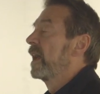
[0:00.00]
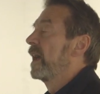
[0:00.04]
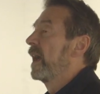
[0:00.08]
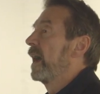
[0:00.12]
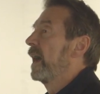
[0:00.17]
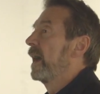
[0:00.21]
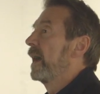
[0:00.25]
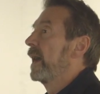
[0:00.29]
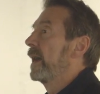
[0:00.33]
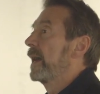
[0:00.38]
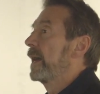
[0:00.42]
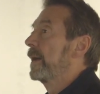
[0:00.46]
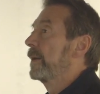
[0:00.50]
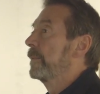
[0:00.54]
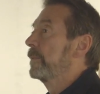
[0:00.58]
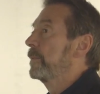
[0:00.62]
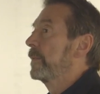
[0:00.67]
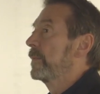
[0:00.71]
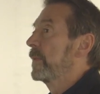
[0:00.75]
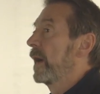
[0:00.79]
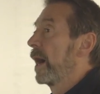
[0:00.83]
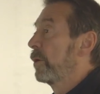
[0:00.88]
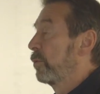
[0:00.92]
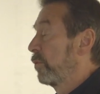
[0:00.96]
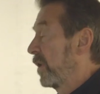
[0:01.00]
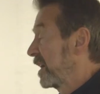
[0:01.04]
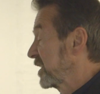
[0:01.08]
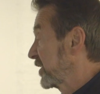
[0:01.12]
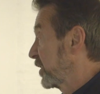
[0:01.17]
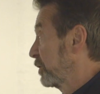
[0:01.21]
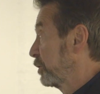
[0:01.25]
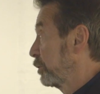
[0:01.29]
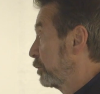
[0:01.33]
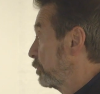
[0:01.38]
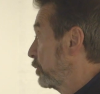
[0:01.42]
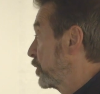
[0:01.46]
um, a
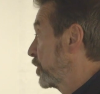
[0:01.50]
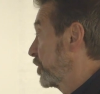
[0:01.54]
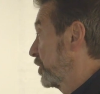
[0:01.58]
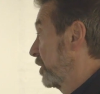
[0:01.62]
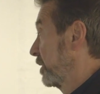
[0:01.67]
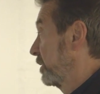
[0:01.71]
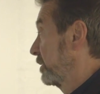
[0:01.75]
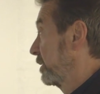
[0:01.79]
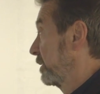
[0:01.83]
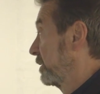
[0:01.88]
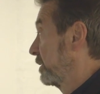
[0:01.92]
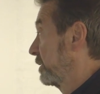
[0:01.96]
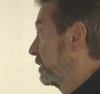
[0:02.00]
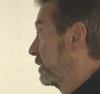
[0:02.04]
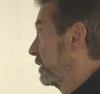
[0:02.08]
resolution.